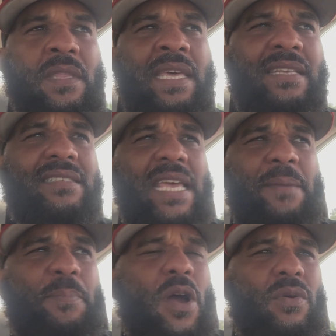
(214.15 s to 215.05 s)
In the
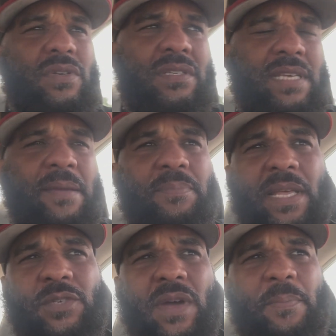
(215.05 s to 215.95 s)
same park, the same
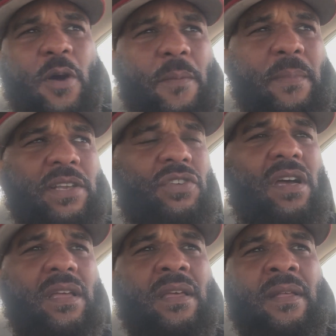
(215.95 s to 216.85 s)
place where I parked my
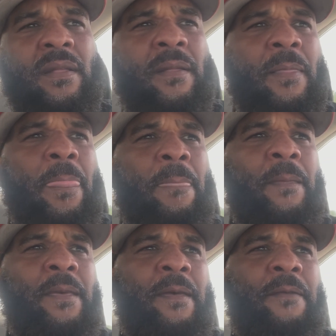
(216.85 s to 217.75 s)
truck,
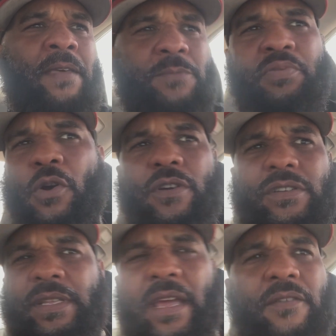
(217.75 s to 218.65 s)
there's
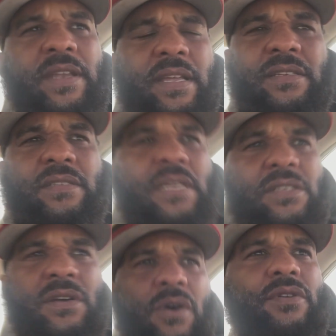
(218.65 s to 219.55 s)
brokers there and there's there's
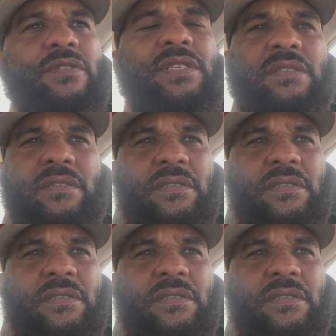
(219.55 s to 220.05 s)
owners and